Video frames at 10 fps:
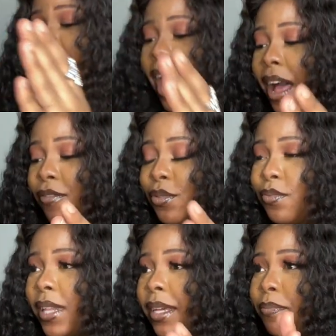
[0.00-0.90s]
have to
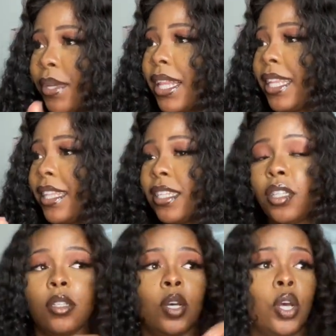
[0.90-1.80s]
like be like
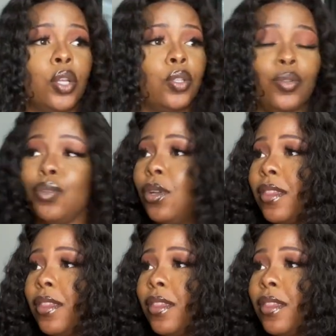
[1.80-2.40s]
this to do